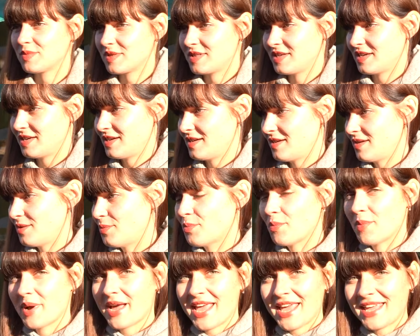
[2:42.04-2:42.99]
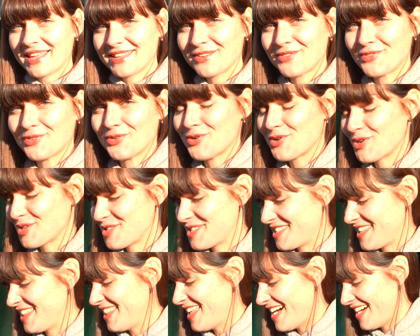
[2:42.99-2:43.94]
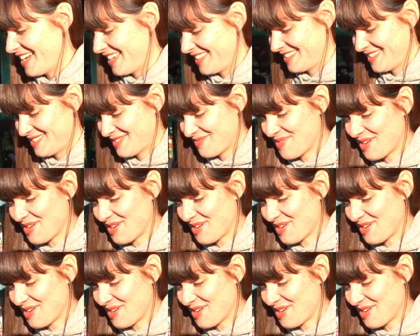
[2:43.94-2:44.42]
the main first line,